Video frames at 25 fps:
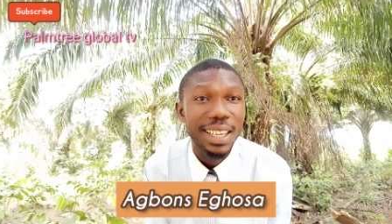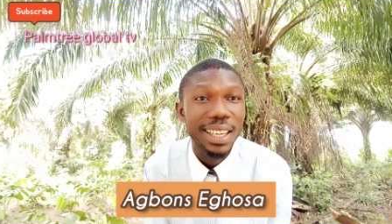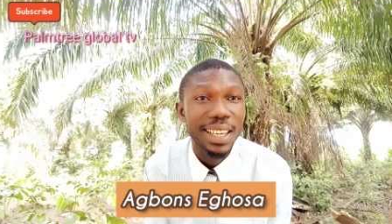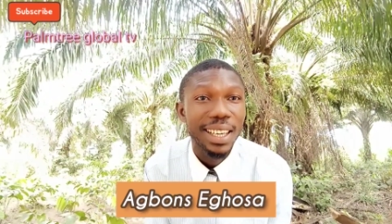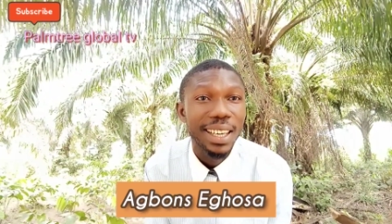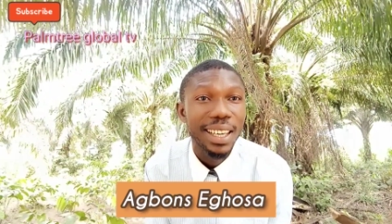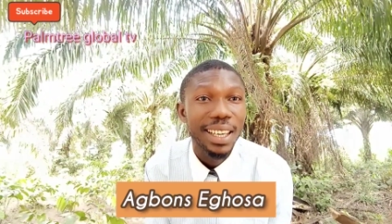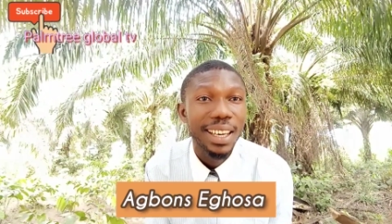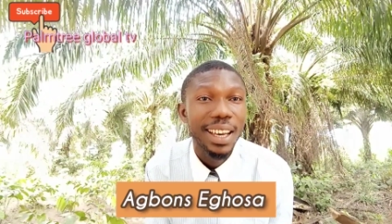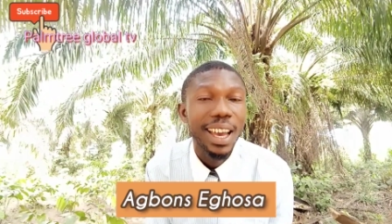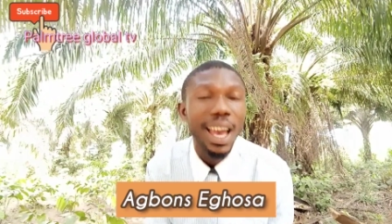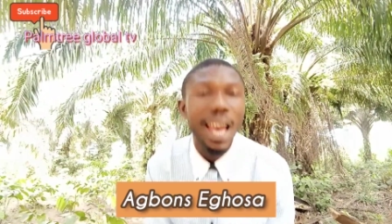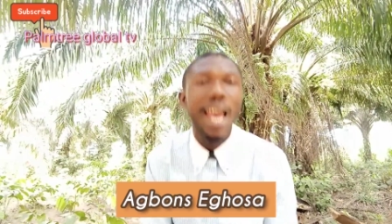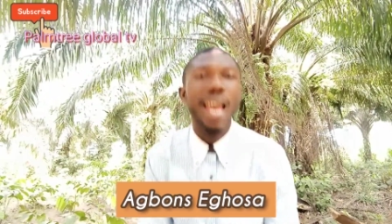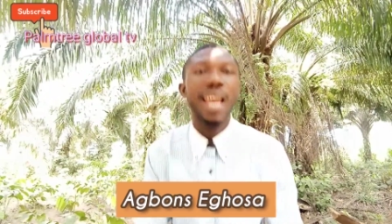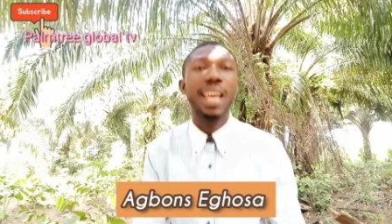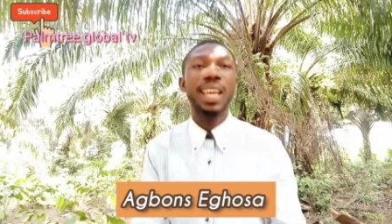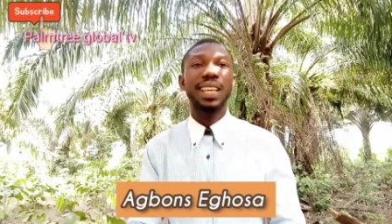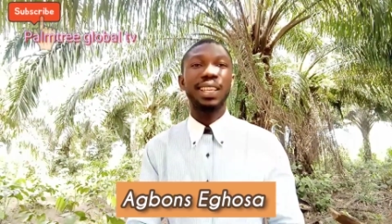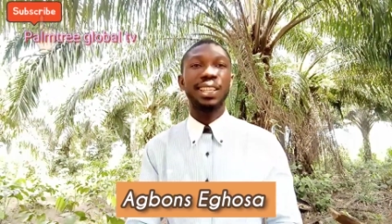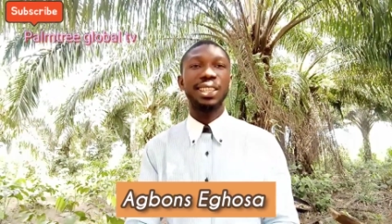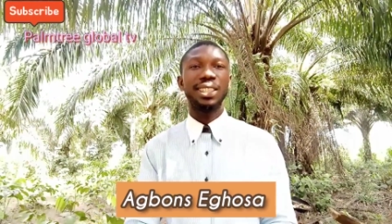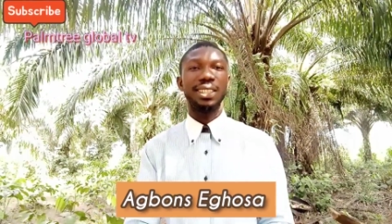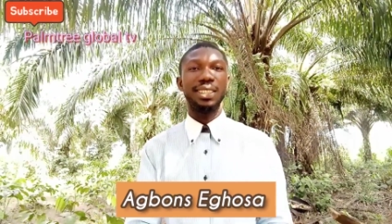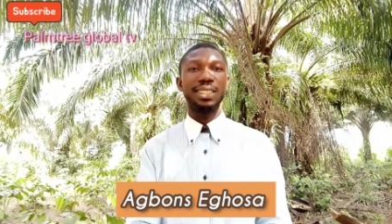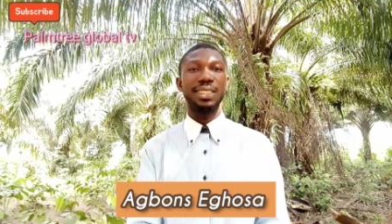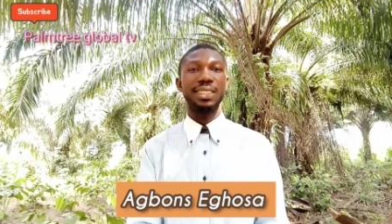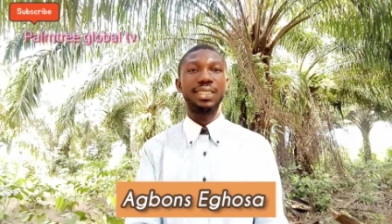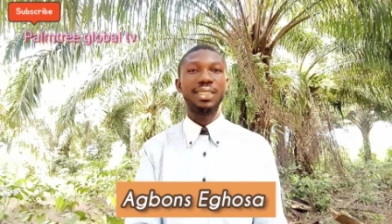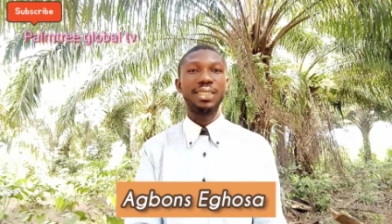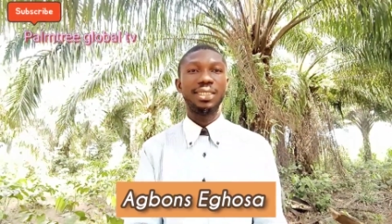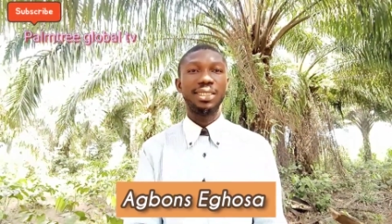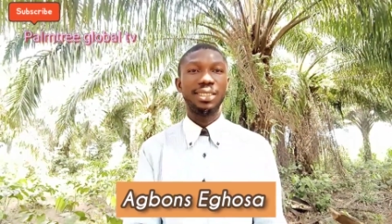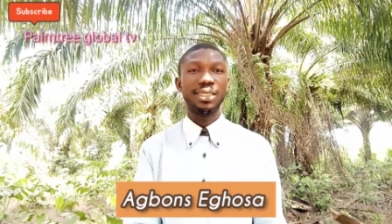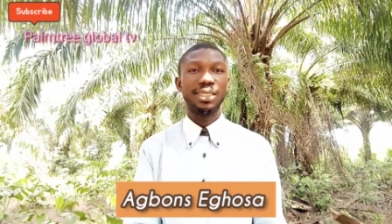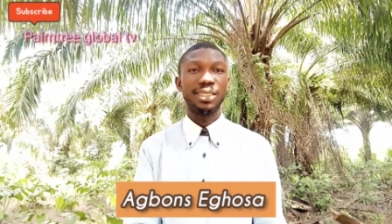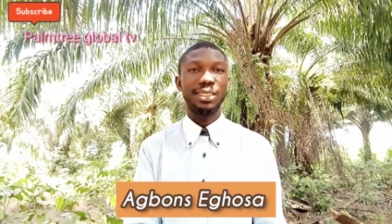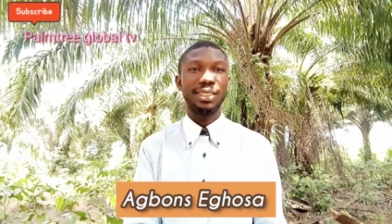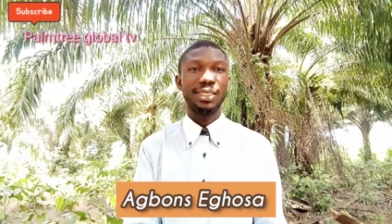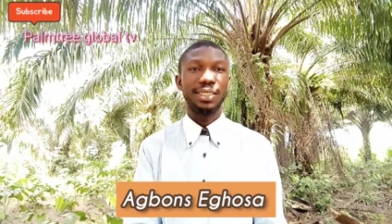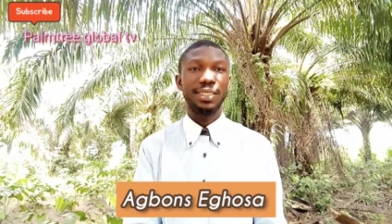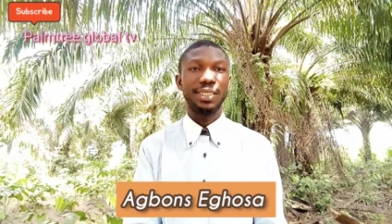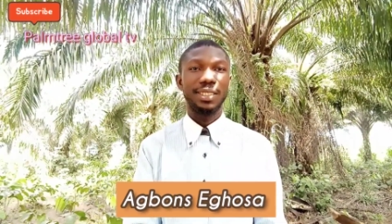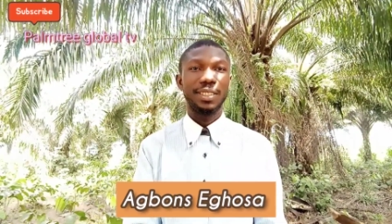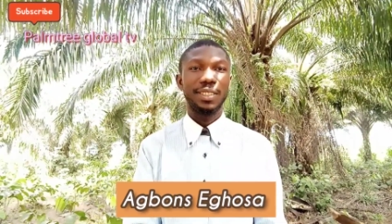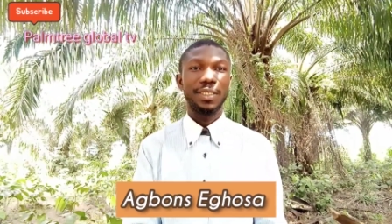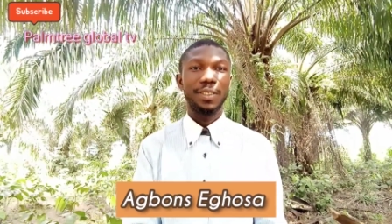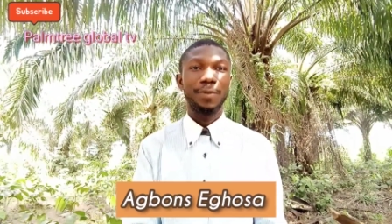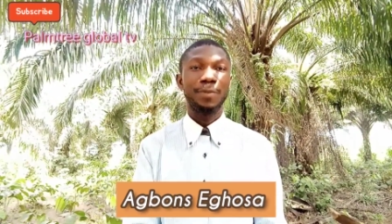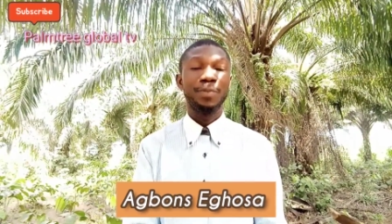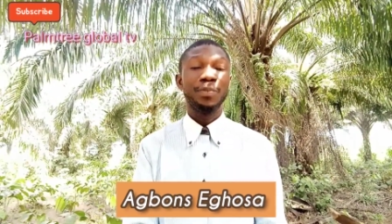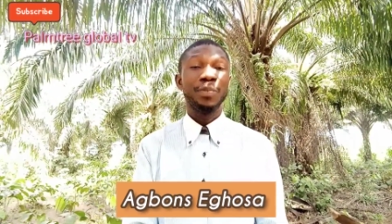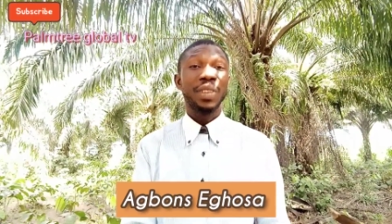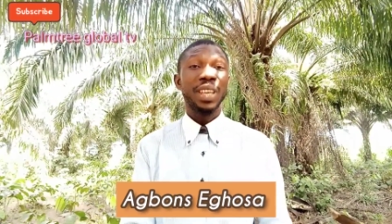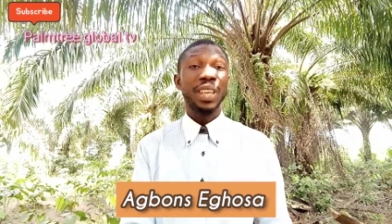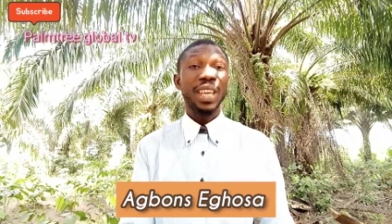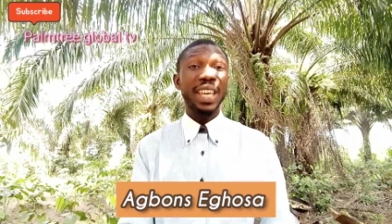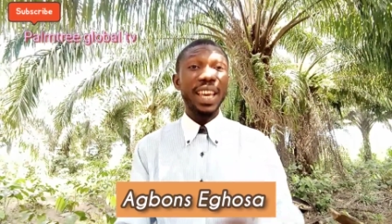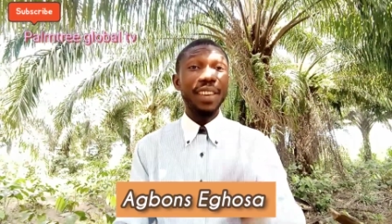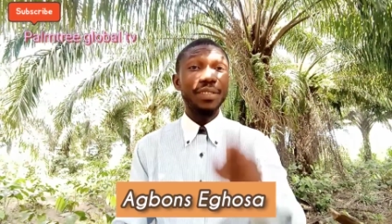IQ on that and he have started the business.